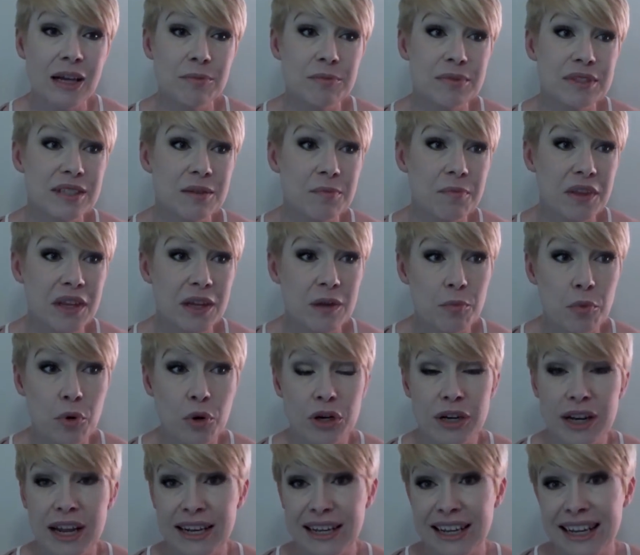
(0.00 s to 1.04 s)
something
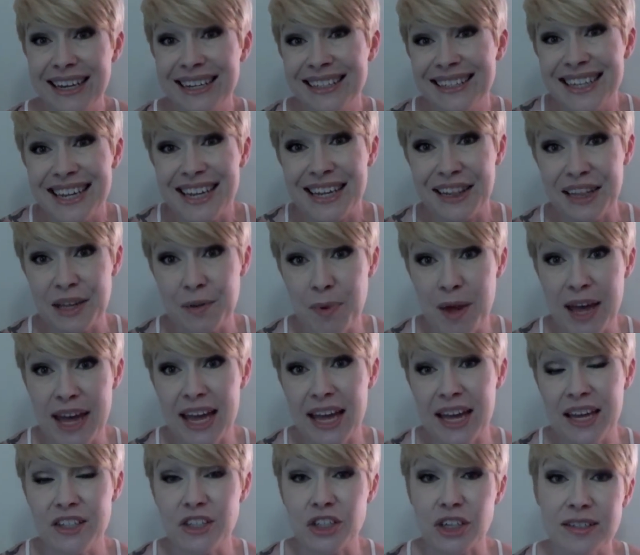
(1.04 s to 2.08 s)
important on like a daily
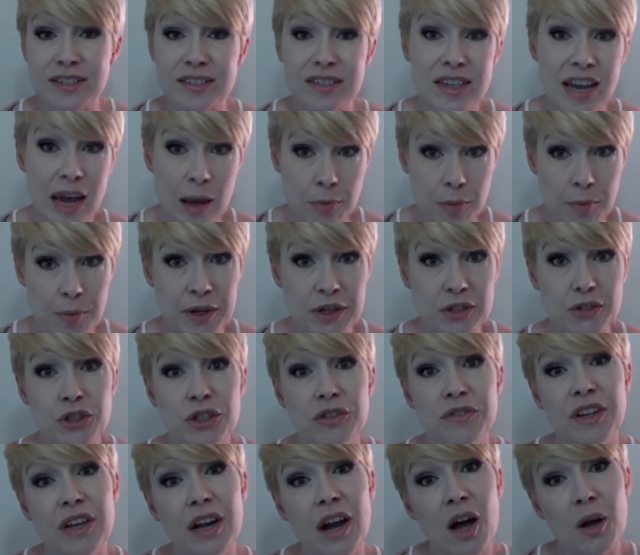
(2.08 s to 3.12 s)
page, I'll snap a picture
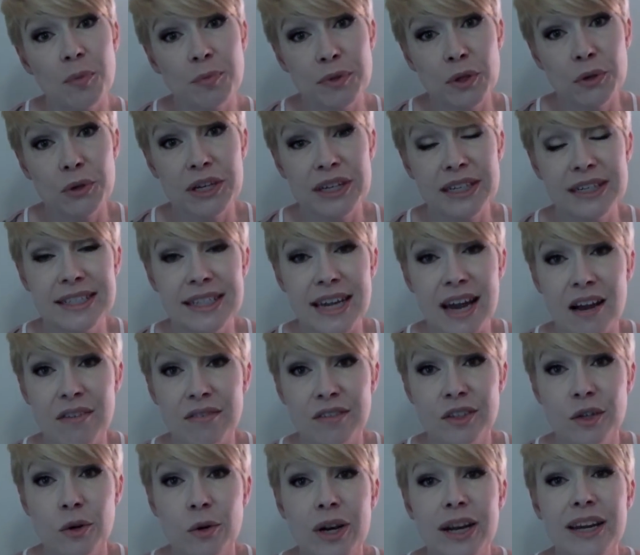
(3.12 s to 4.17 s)
of it, upload it into
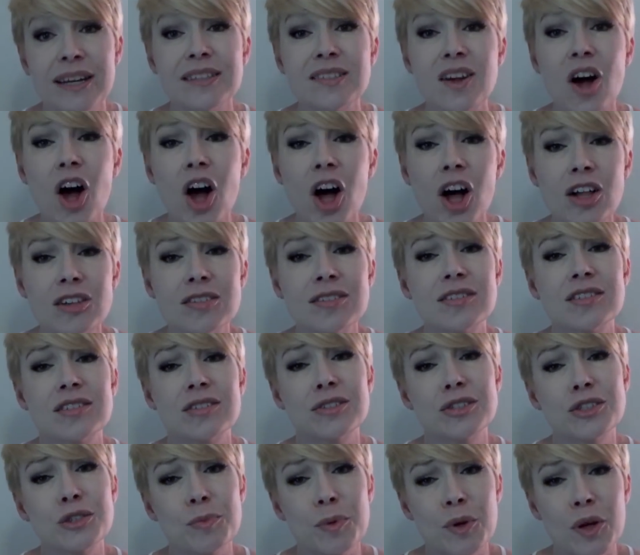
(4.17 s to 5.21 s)
Evernote, and it's all
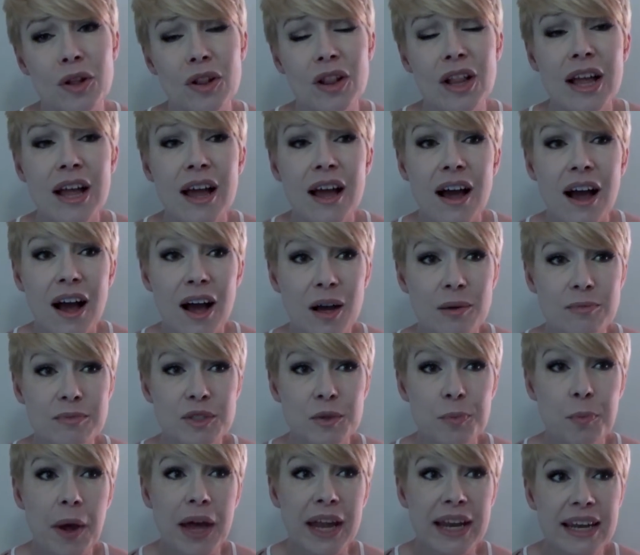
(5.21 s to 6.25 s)
searchable.
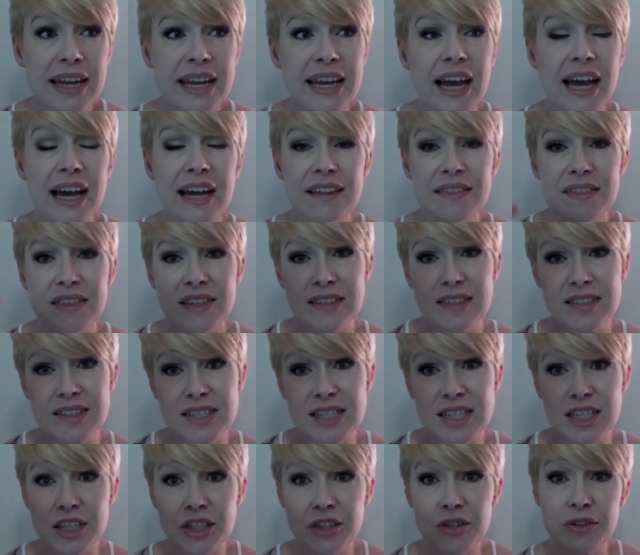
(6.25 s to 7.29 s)
Depending on the
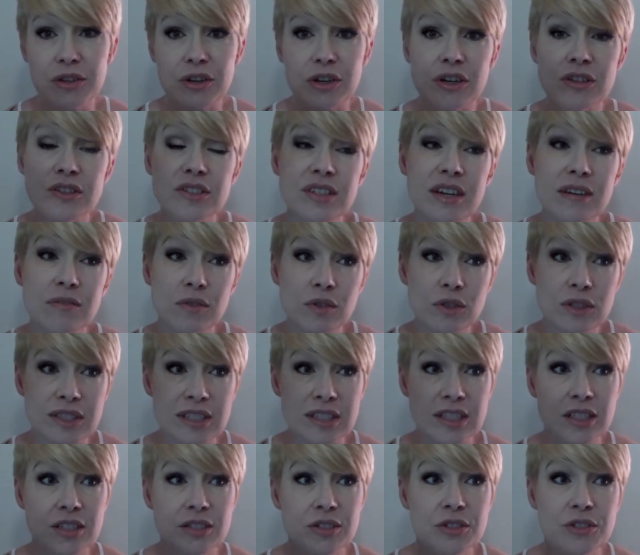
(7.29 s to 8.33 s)
tier, there are several
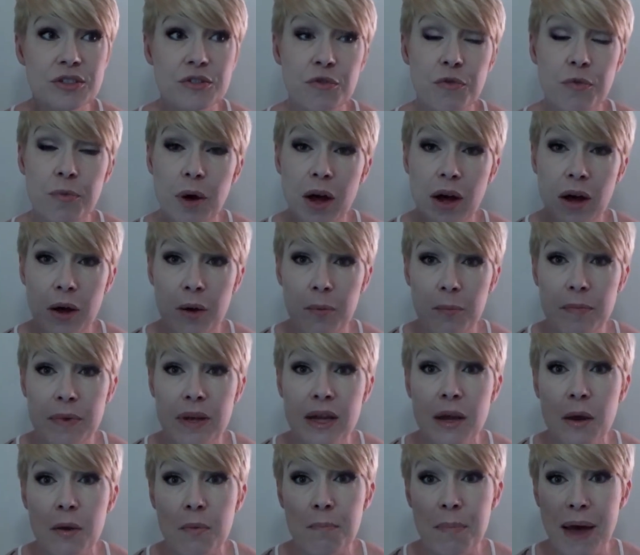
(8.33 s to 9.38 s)
tiers of
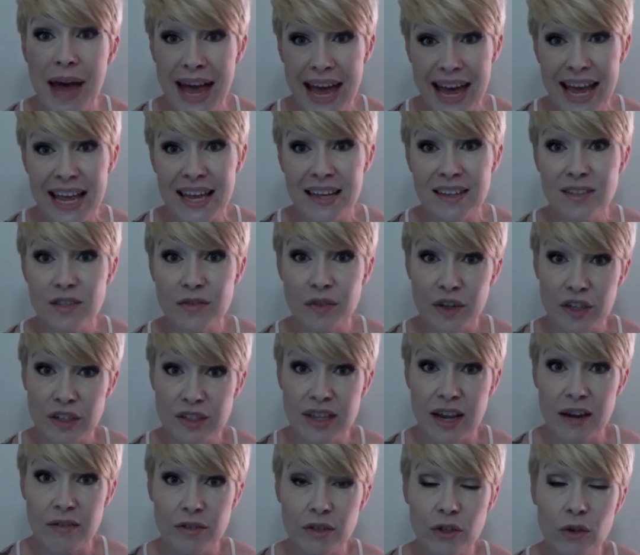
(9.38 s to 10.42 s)
pay as far as
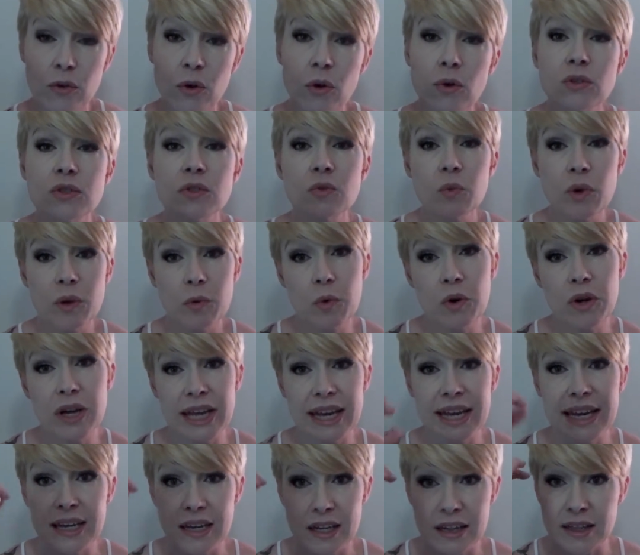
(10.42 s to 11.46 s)
Evernote goes, and we will
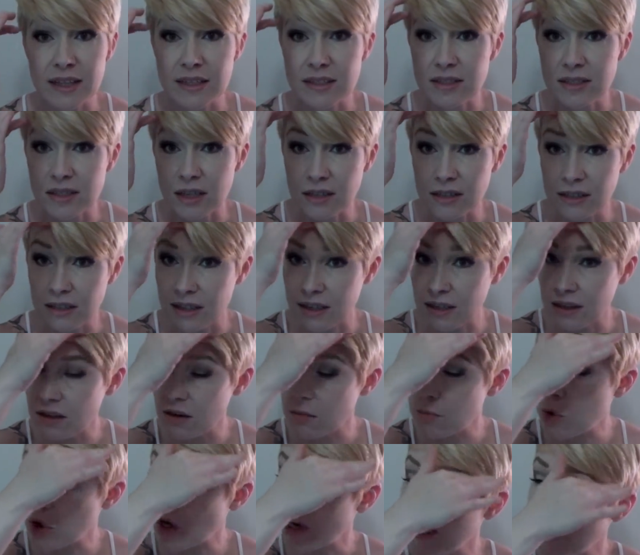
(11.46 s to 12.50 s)
get into this a
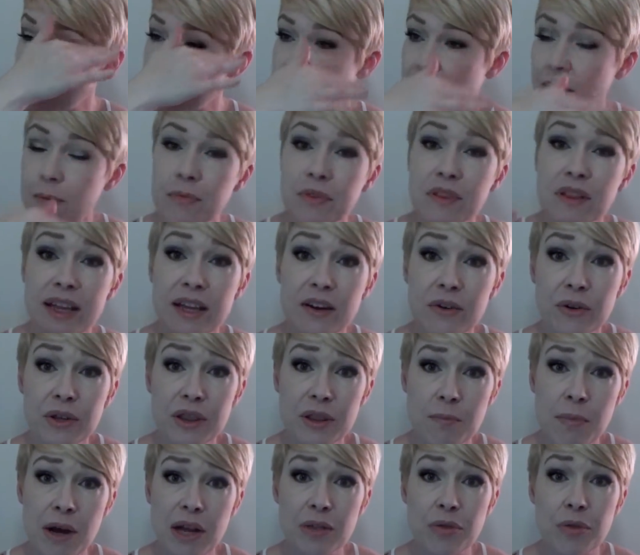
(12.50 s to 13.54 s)
little more in depth later in
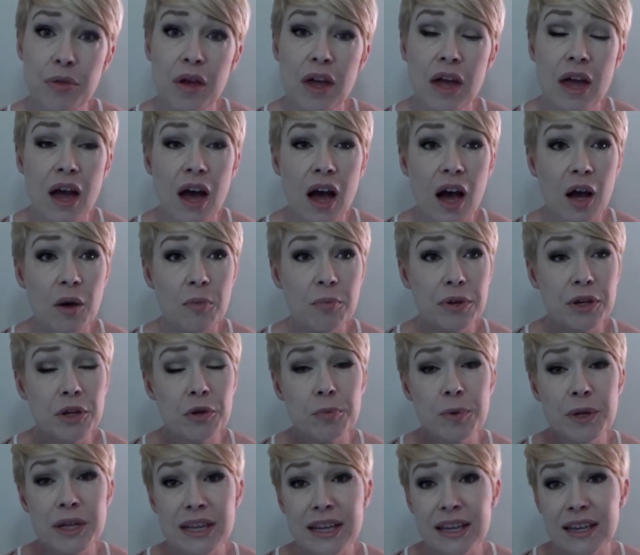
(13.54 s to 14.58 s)
the month. But
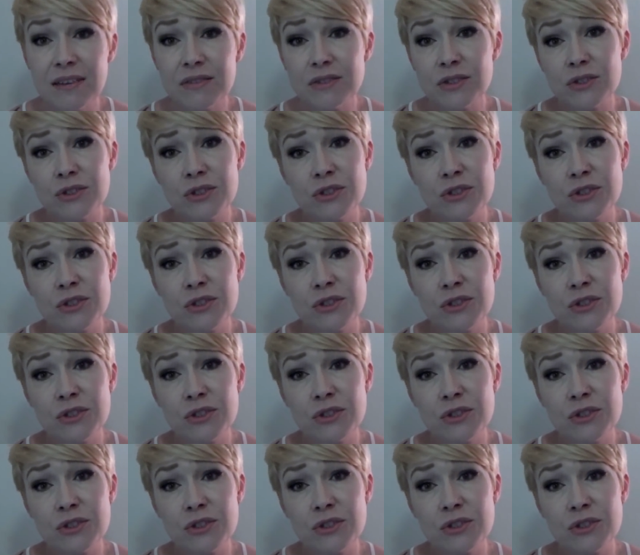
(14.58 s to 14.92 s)
your PDFs are